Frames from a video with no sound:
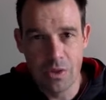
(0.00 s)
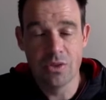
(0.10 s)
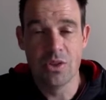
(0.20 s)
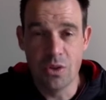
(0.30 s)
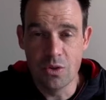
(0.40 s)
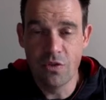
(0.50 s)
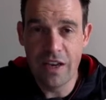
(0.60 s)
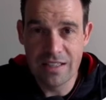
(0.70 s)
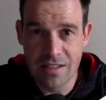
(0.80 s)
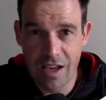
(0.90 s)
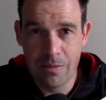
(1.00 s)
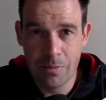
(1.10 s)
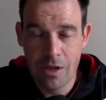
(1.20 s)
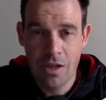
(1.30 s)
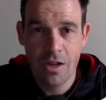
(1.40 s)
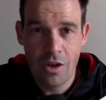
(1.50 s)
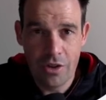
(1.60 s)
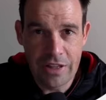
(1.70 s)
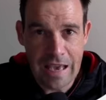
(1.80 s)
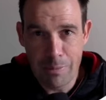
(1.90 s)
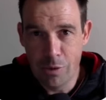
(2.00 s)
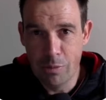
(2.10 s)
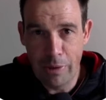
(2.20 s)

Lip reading: We also use FaceTime on the Apple